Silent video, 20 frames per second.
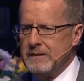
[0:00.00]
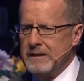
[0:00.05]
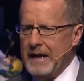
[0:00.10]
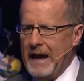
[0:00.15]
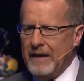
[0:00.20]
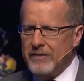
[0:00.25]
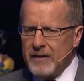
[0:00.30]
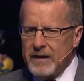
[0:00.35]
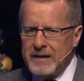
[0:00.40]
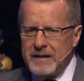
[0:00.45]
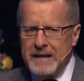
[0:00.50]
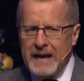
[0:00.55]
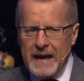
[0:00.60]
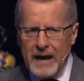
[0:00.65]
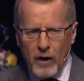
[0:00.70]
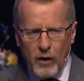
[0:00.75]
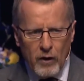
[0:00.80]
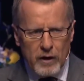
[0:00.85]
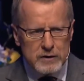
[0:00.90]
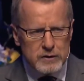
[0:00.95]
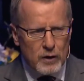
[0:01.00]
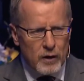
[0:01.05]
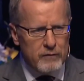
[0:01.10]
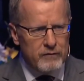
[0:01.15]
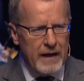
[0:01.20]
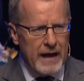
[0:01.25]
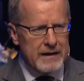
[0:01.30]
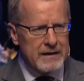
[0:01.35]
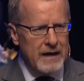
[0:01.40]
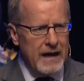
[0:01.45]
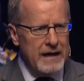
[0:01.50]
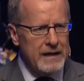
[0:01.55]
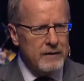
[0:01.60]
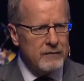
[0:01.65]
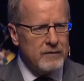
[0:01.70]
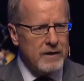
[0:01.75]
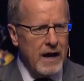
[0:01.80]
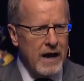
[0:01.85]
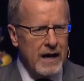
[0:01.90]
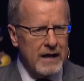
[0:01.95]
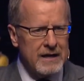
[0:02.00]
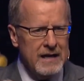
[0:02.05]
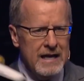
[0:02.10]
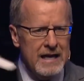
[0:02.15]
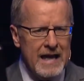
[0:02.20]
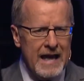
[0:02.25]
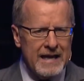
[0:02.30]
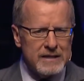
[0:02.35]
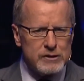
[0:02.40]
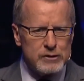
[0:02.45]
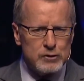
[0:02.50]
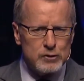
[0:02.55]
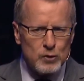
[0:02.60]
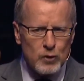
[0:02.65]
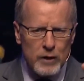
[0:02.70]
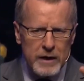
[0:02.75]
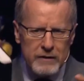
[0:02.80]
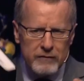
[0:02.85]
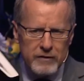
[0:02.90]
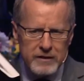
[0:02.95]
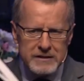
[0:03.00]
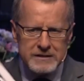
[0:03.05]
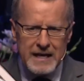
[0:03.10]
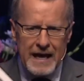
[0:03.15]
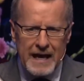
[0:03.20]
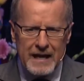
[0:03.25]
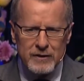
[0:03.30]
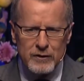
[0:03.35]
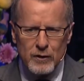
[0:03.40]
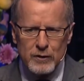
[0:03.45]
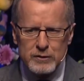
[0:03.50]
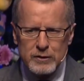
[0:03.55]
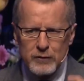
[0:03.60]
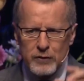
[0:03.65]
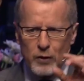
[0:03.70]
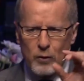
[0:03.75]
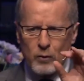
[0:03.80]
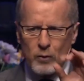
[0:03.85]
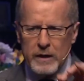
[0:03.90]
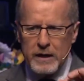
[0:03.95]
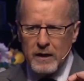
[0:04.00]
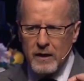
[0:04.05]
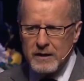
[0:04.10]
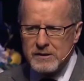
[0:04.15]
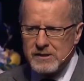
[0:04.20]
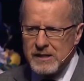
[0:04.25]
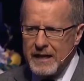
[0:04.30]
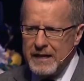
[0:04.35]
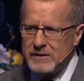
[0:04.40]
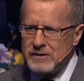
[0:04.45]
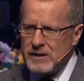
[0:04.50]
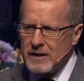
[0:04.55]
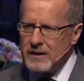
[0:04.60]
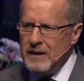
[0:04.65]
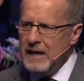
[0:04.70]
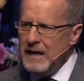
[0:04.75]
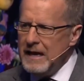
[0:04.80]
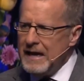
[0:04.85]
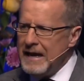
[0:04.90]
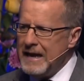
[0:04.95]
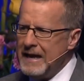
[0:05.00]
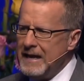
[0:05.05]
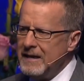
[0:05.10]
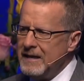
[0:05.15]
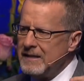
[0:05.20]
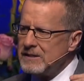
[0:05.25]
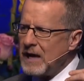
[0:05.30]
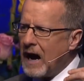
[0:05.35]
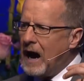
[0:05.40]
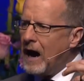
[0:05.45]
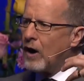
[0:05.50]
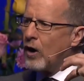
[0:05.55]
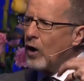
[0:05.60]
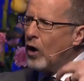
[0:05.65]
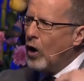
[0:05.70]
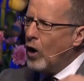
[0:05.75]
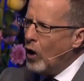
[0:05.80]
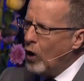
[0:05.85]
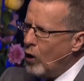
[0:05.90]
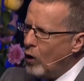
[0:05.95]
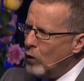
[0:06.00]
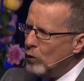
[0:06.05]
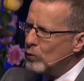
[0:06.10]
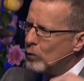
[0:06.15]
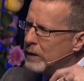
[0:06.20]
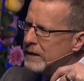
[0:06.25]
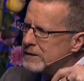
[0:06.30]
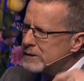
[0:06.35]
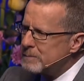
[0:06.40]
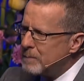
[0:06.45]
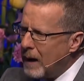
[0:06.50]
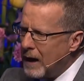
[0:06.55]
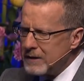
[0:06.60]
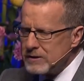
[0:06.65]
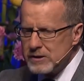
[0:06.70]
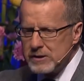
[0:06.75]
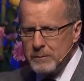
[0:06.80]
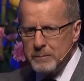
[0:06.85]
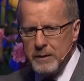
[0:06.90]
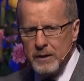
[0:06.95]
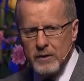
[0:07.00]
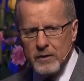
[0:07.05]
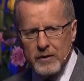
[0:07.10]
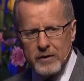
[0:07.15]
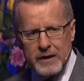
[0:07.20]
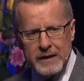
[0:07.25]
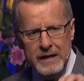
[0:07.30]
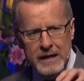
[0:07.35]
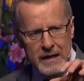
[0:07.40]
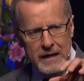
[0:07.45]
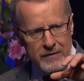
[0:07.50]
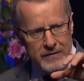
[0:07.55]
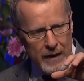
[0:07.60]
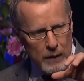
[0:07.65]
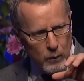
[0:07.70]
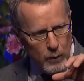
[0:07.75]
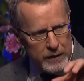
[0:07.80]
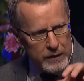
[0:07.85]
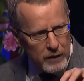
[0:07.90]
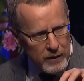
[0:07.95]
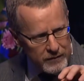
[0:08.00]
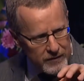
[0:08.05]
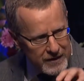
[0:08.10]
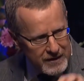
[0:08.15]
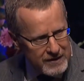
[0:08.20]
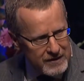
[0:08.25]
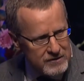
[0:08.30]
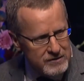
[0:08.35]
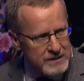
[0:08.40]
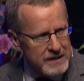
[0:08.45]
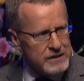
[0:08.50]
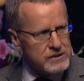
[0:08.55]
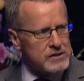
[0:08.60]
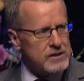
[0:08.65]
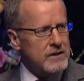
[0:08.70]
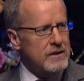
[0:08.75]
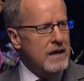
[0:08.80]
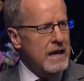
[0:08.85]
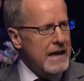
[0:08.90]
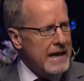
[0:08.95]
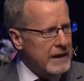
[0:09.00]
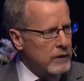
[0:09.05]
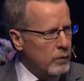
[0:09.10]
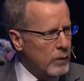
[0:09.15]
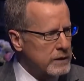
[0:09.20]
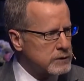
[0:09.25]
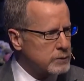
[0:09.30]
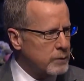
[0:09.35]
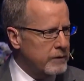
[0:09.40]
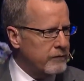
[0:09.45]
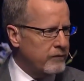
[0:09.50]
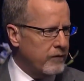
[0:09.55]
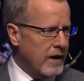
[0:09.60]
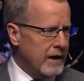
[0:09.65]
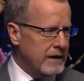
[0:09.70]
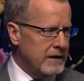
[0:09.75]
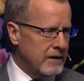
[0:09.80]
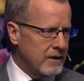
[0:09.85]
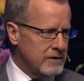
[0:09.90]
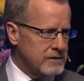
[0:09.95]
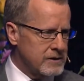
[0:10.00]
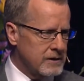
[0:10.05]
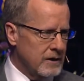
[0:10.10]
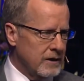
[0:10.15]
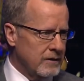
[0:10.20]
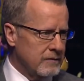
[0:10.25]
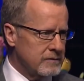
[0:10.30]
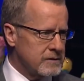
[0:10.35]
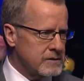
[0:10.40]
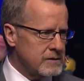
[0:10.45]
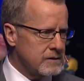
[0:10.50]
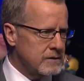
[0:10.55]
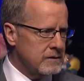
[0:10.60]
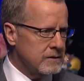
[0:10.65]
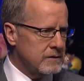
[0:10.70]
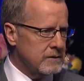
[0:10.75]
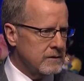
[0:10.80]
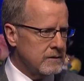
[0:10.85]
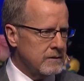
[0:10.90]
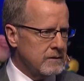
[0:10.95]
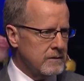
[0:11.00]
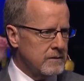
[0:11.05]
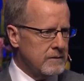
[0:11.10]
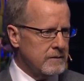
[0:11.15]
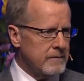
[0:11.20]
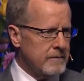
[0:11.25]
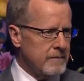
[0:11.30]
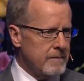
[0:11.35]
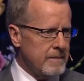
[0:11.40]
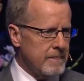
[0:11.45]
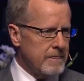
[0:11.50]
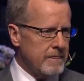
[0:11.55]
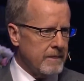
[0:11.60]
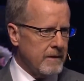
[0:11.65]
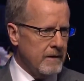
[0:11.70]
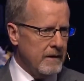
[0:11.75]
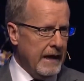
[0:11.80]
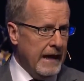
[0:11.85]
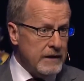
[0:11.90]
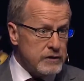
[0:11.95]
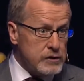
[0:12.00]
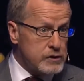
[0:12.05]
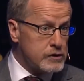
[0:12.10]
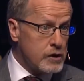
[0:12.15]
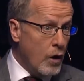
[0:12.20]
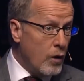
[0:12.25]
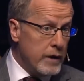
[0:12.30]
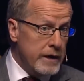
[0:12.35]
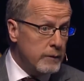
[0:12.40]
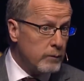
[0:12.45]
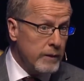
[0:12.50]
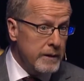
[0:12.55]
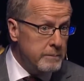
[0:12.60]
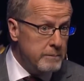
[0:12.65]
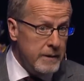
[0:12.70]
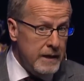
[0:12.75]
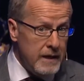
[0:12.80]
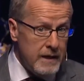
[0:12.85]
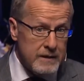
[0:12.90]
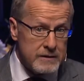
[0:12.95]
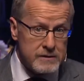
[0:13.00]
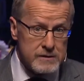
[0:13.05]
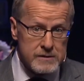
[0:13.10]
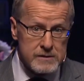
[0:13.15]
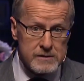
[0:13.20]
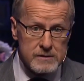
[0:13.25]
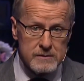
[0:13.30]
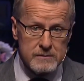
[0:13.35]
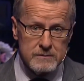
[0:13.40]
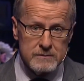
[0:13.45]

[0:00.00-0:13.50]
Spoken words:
And the character of that kind of God has driven Daniel to the realization it is our own responsibility that we are in the condition in which we find ourselves. And so he repents.